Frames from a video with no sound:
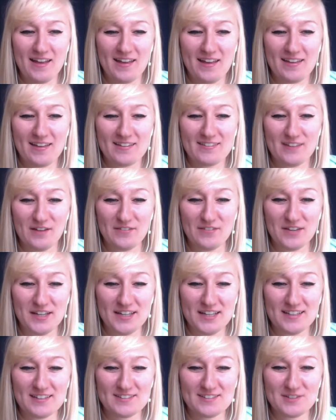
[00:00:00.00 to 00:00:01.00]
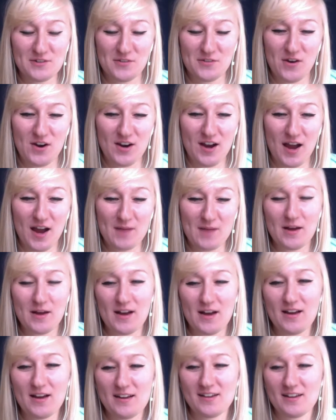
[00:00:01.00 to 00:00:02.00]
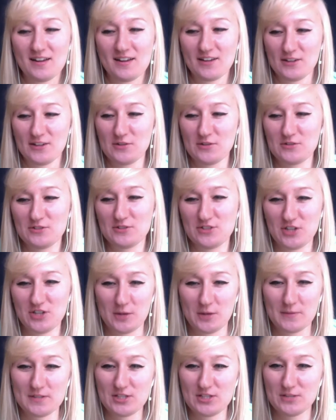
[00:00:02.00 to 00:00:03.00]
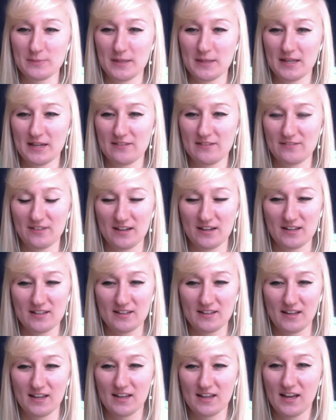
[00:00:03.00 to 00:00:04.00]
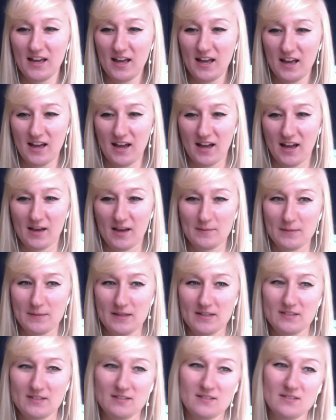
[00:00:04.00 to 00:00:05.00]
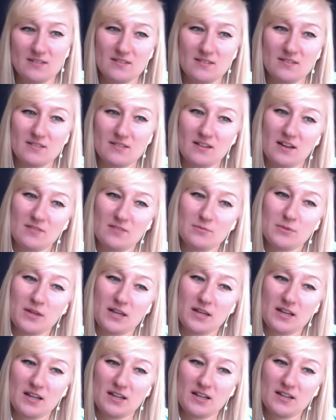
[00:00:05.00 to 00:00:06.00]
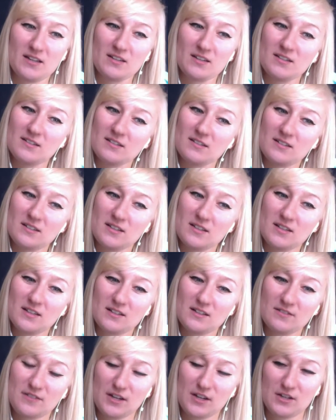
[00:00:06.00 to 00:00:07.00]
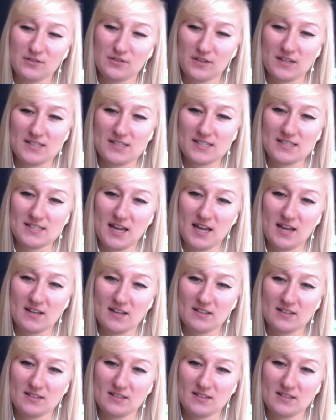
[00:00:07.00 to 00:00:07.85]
love it so far. I'm not a huge JRPG fan. Like, I mean, I've played Final Fantasy X